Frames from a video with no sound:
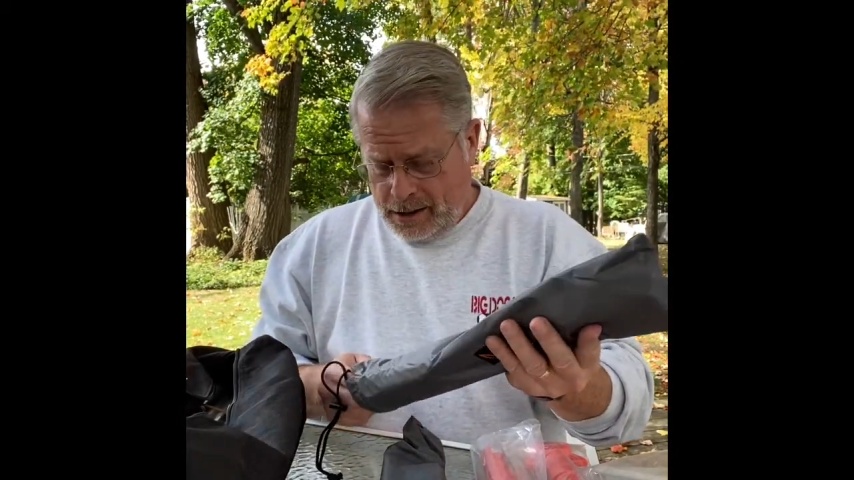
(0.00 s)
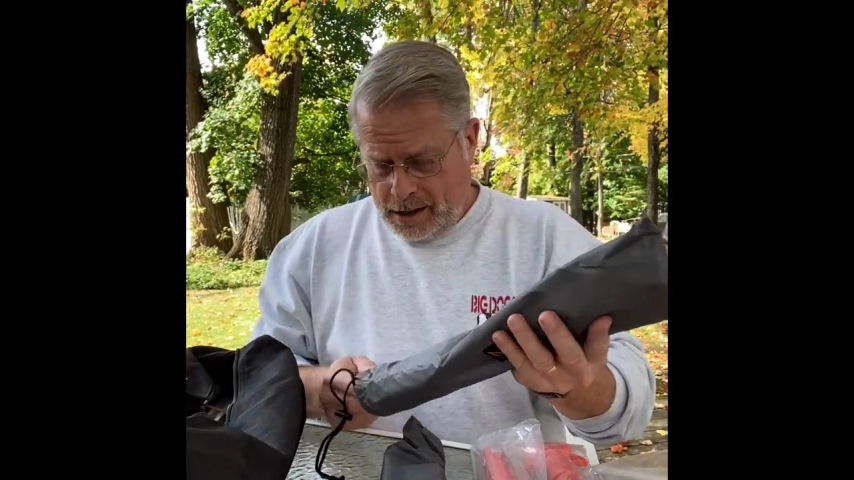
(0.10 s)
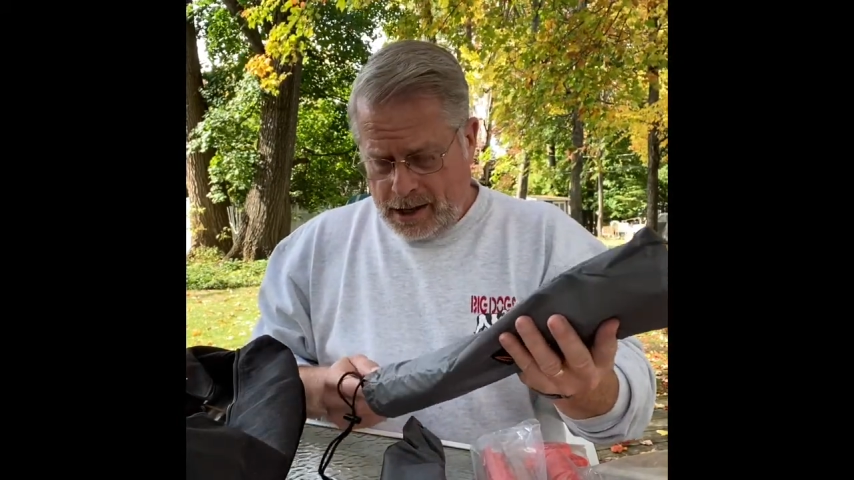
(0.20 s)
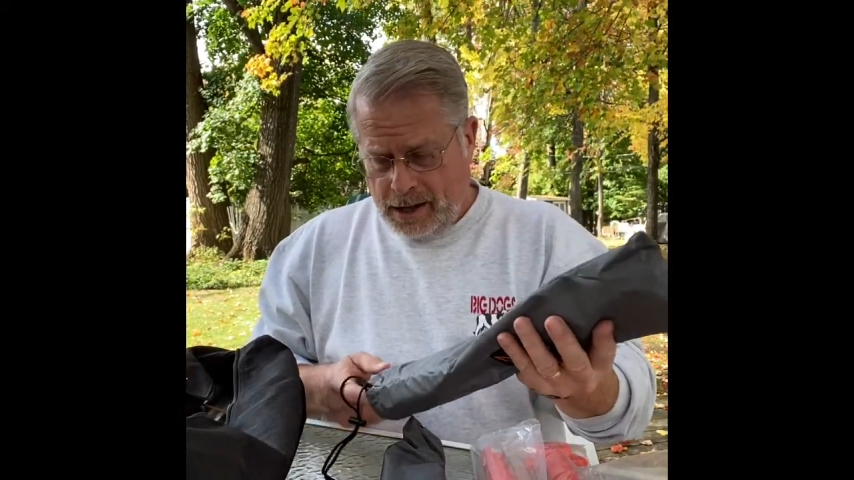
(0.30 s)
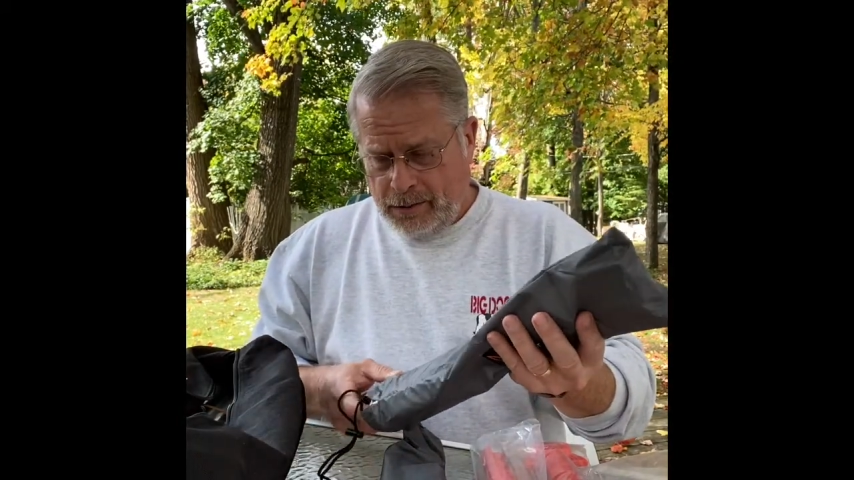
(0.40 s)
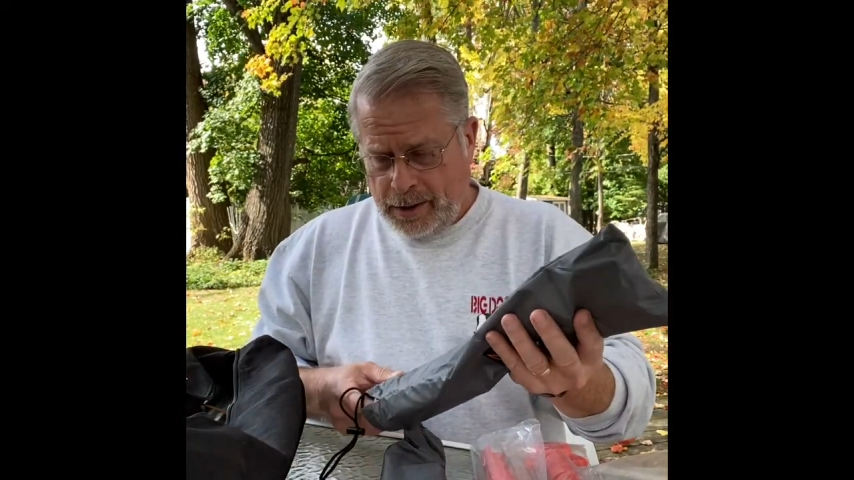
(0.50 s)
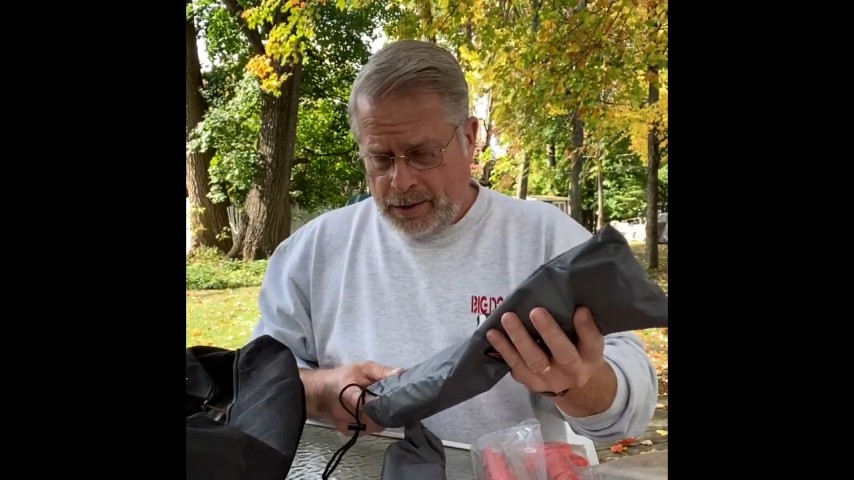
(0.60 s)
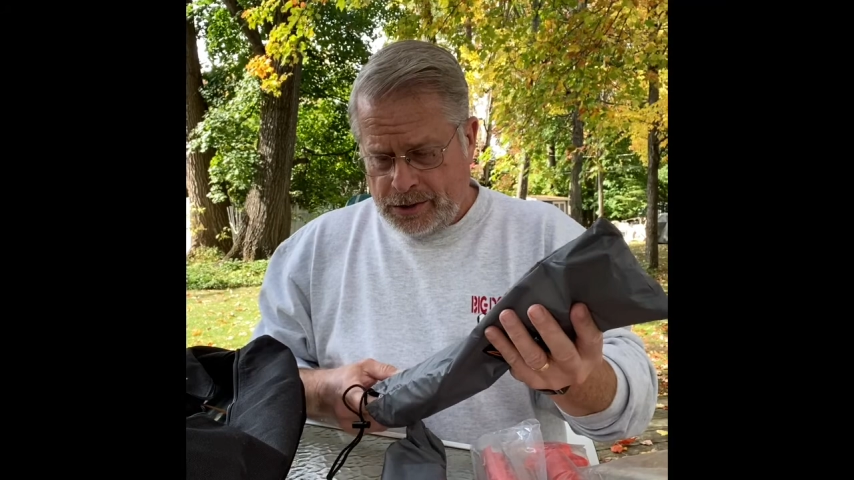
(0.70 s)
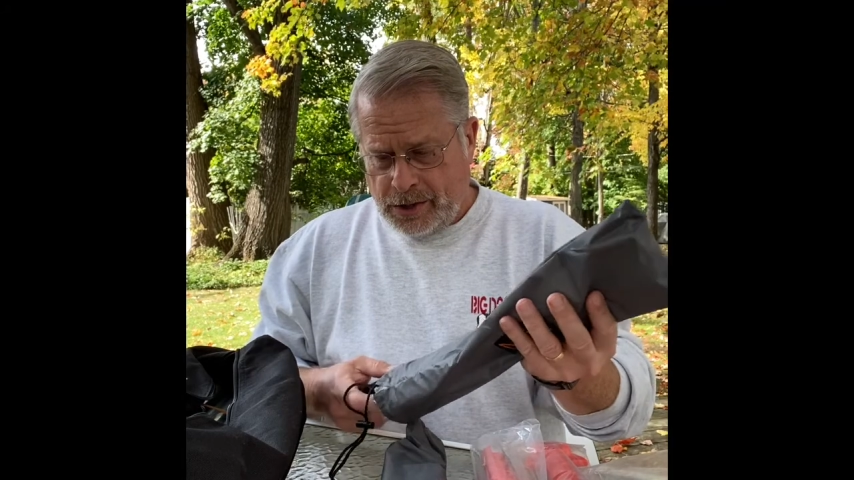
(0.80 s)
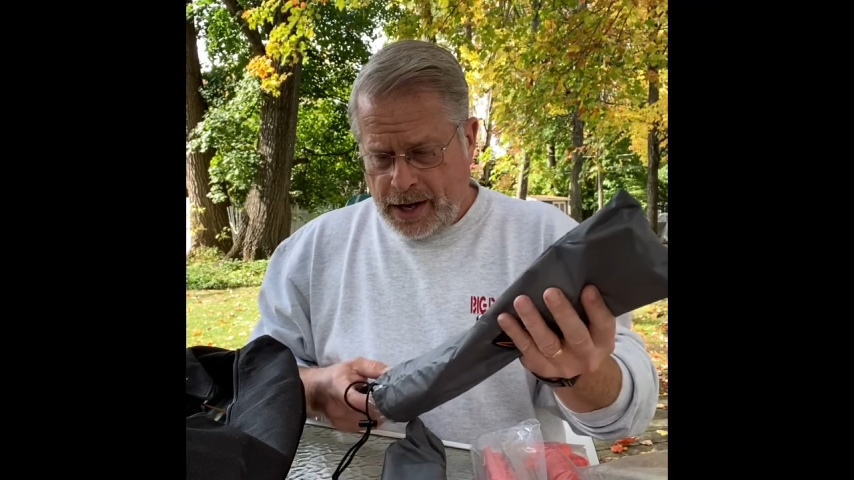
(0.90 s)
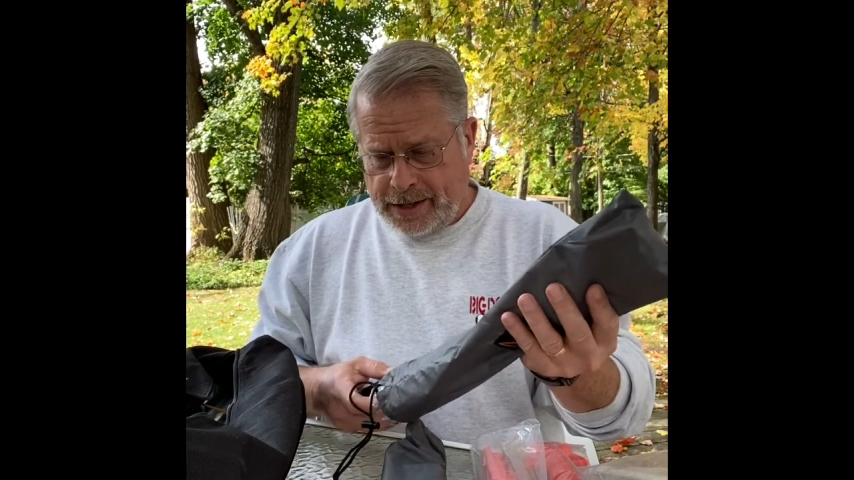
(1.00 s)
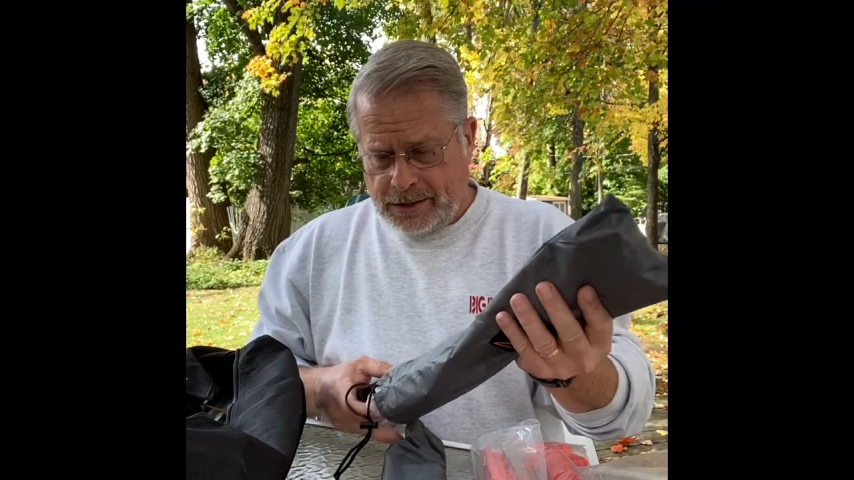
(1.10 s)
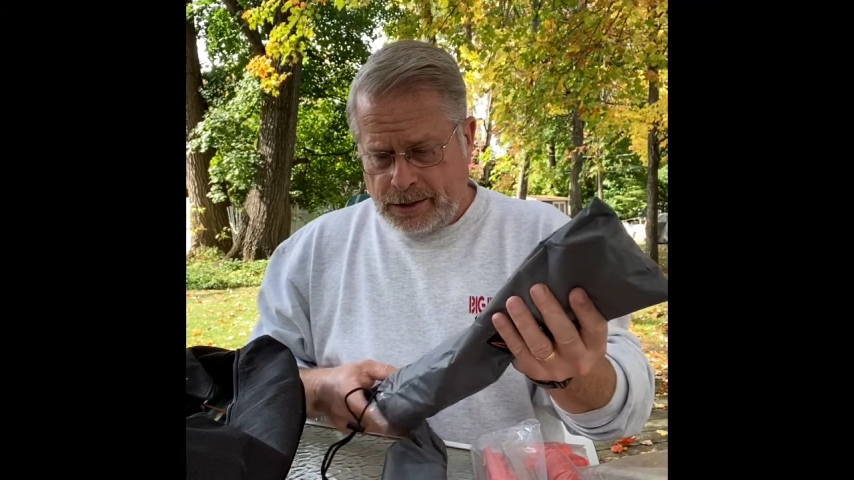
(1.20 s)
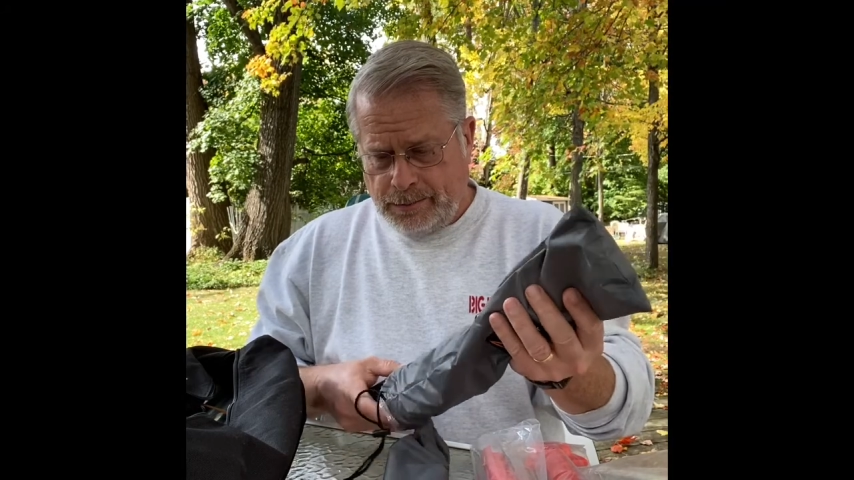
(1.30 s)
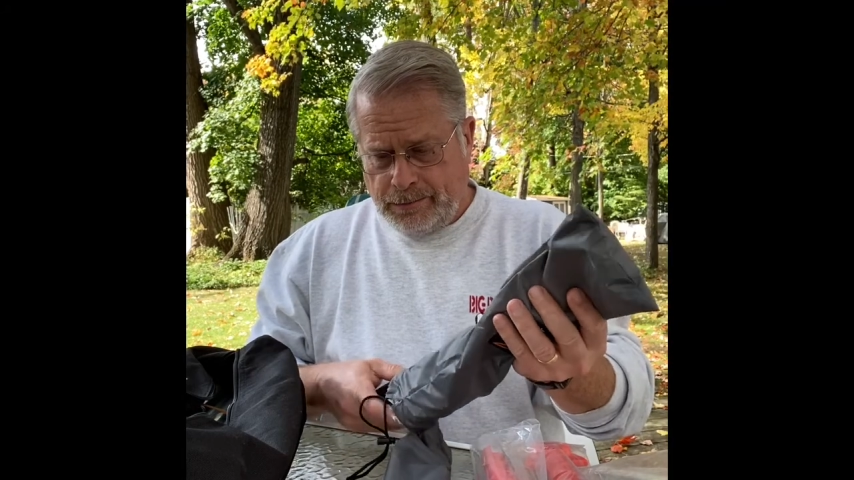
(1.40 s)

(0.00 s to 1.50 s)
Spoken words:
we were trying to,